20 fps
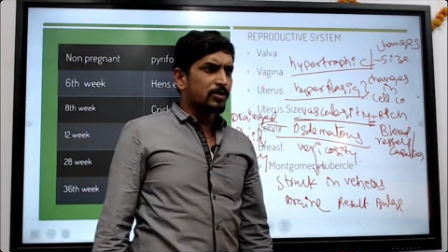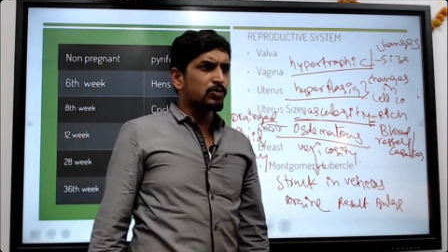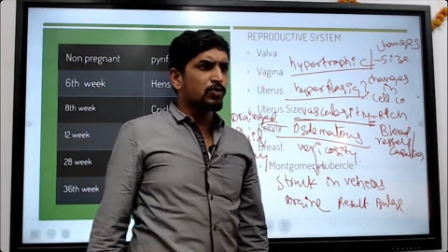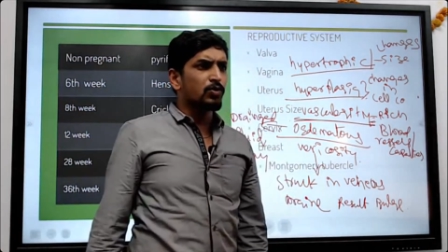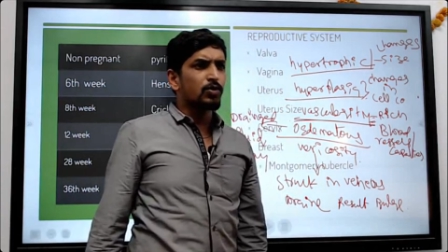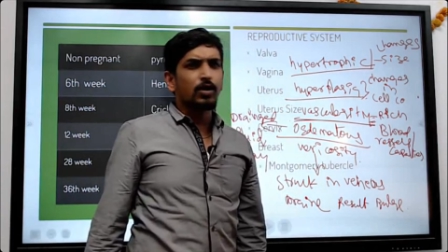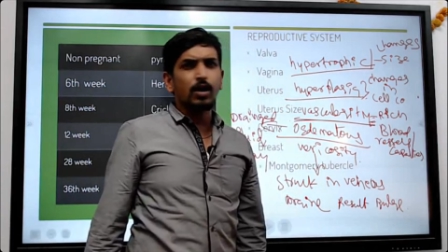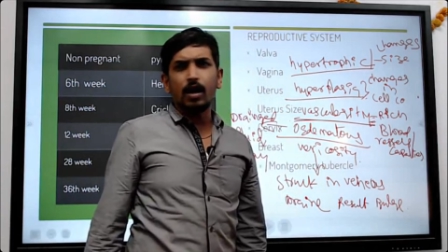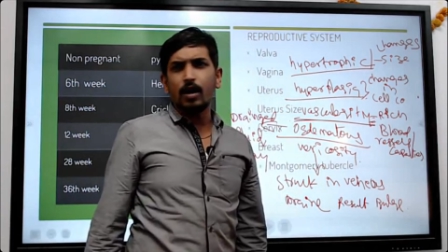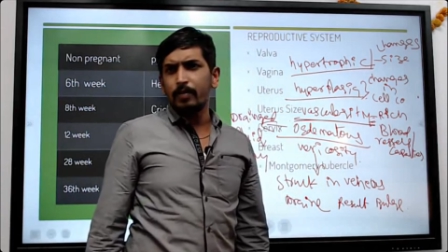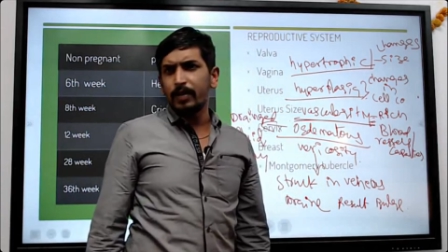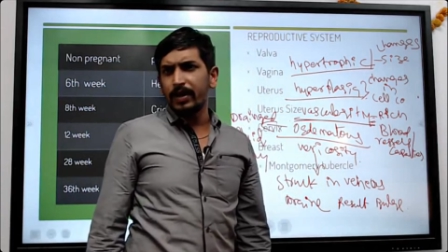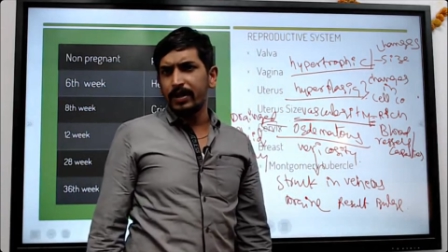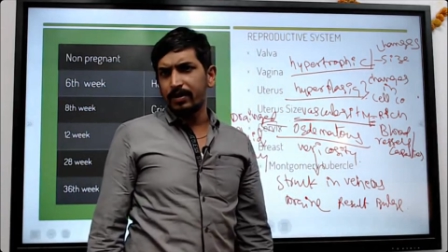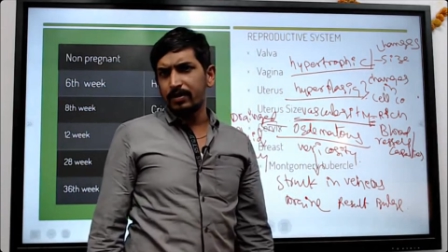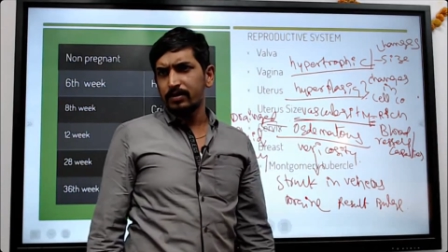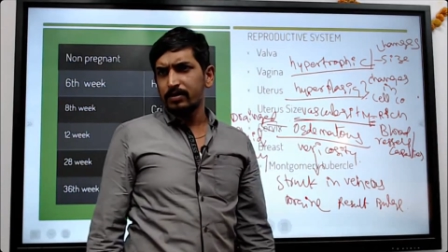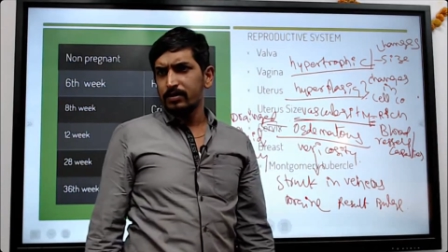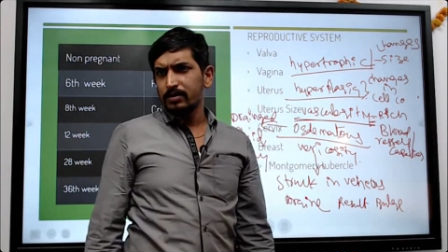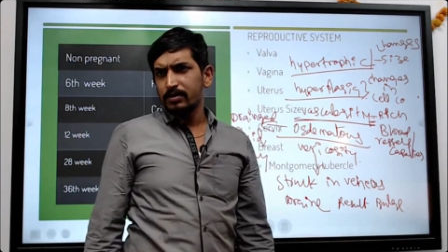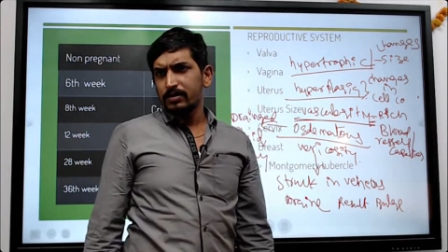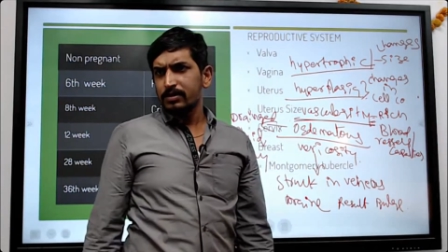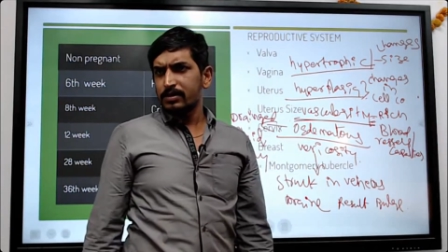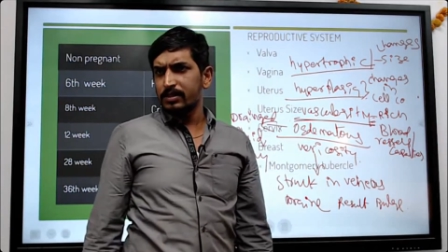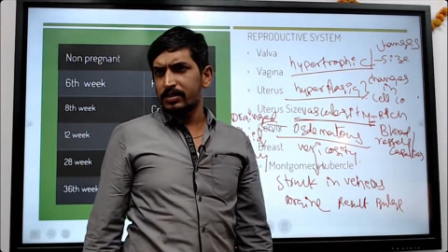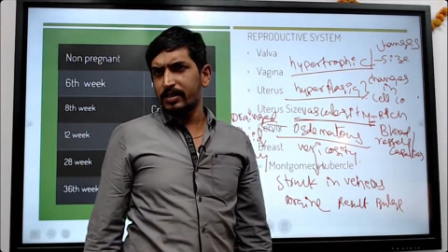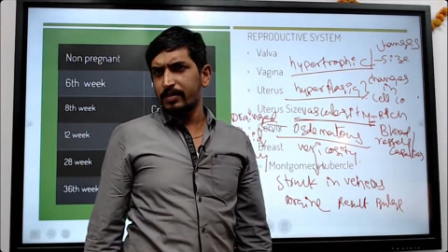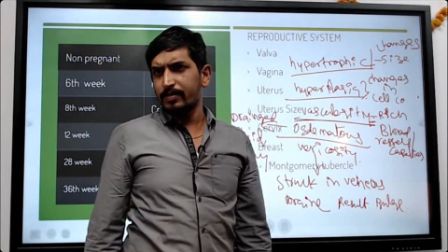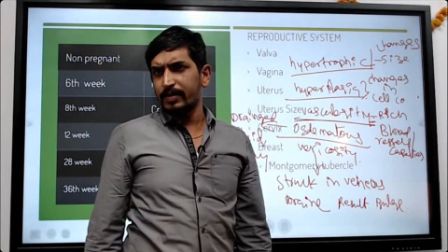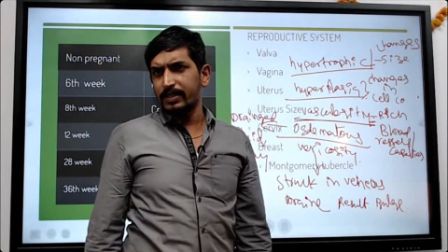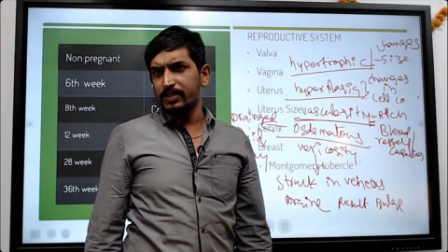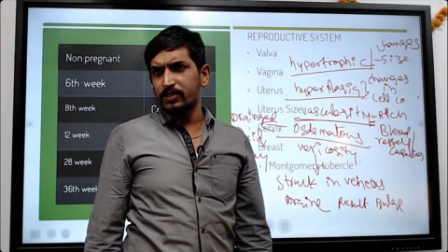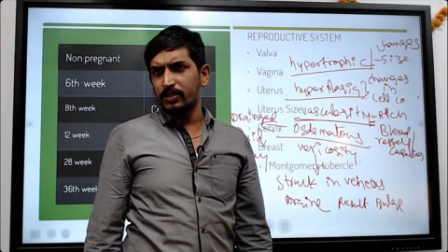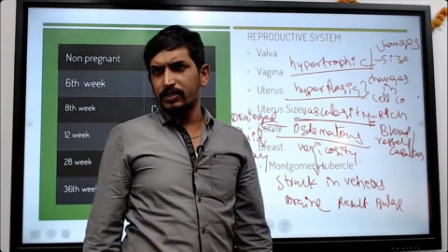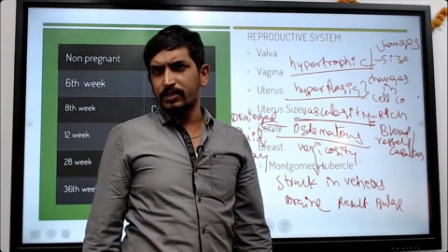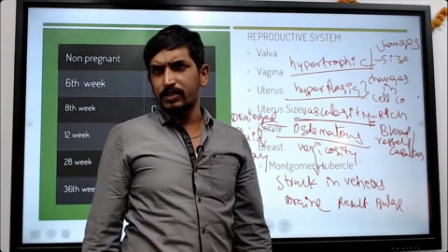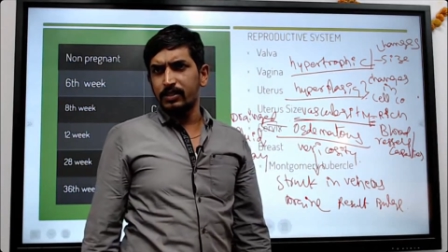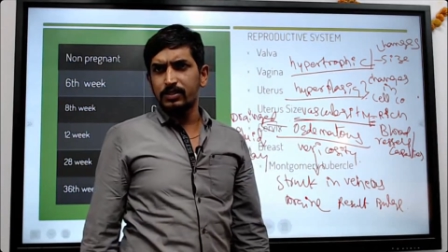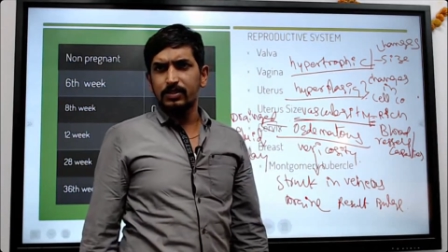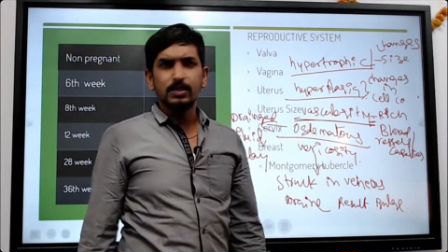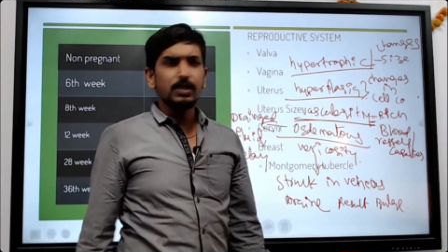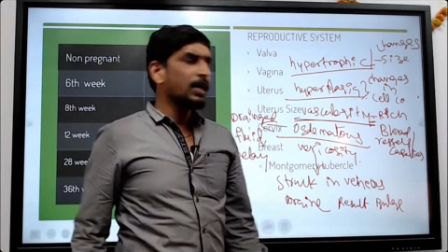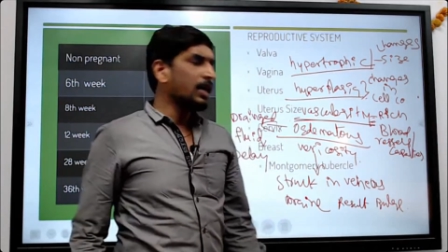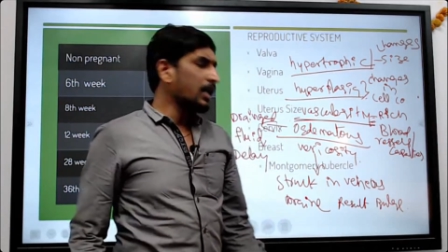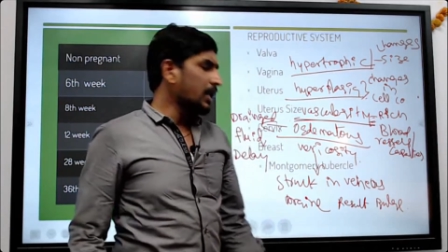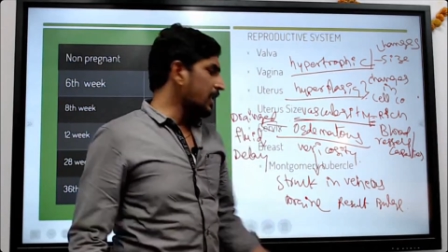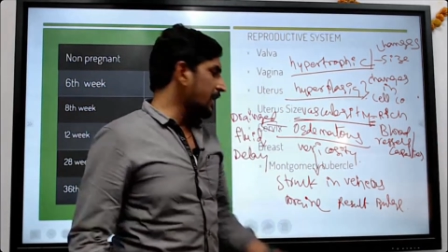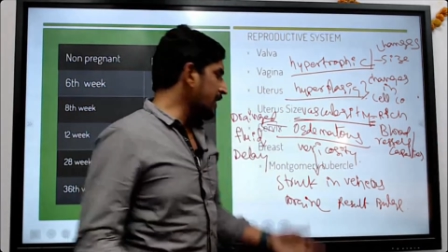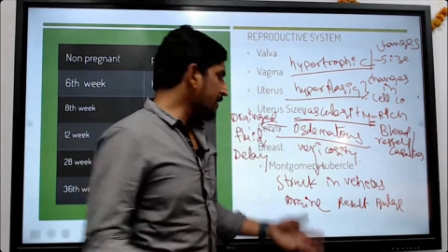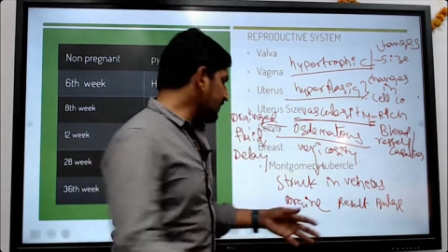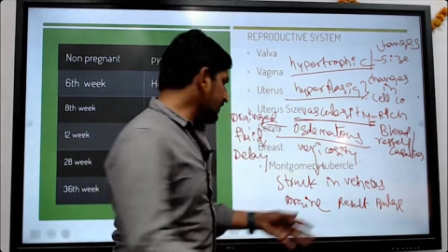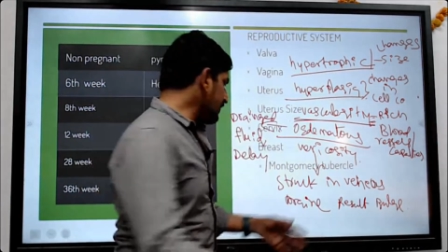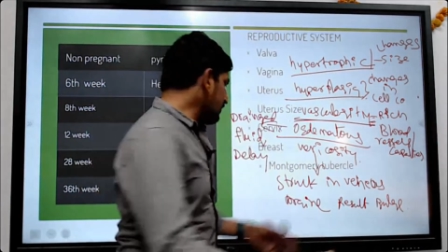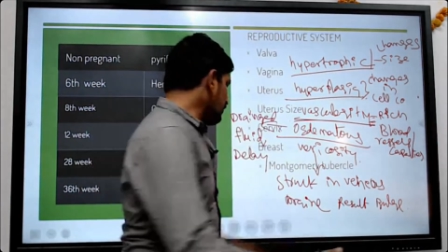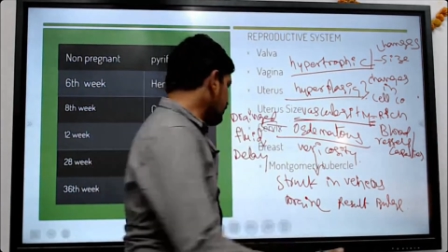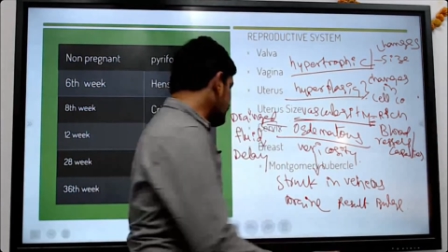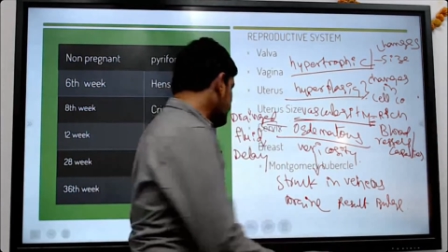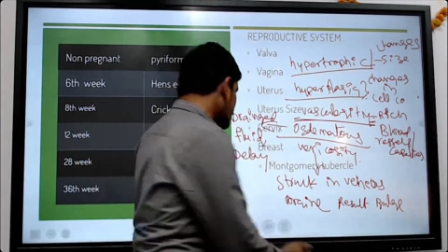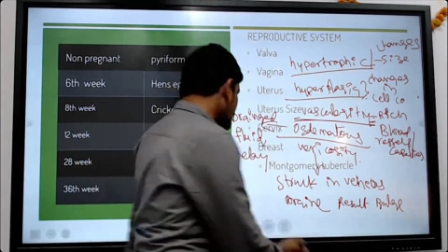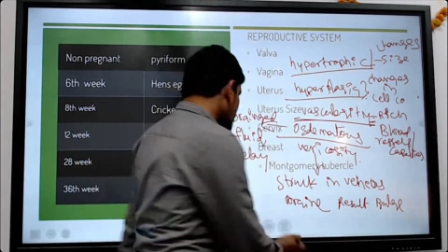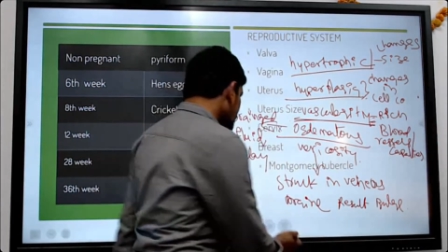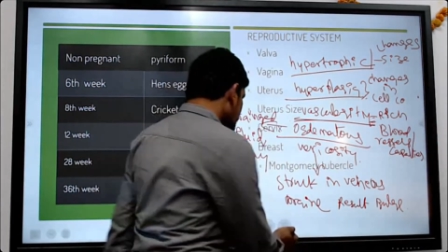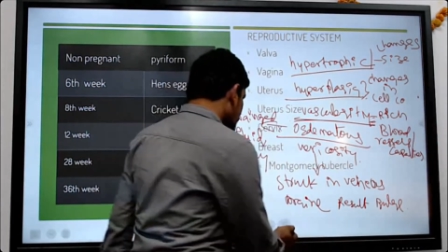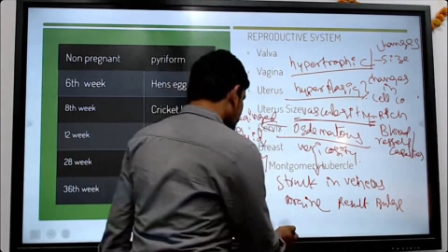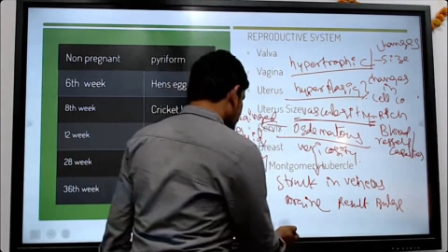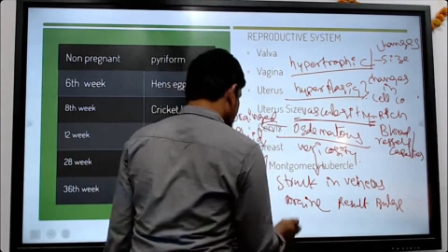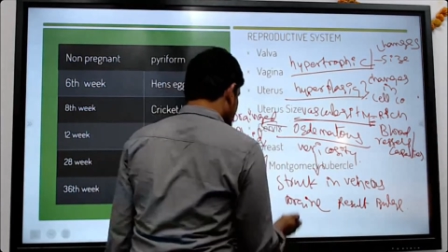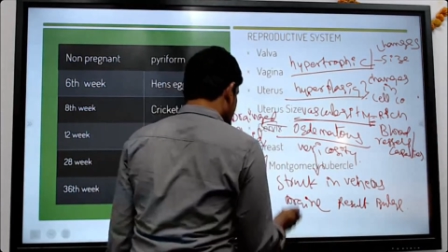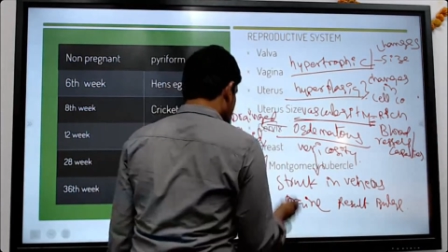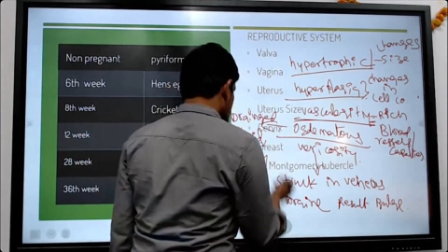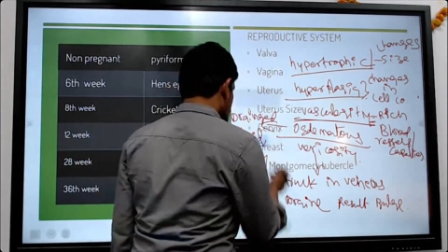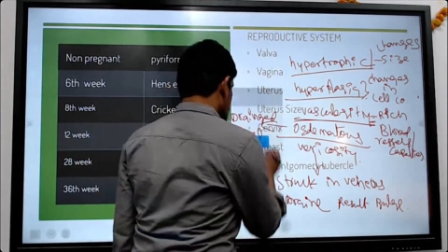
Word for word: So common systemic changes. Let me go to the reproductive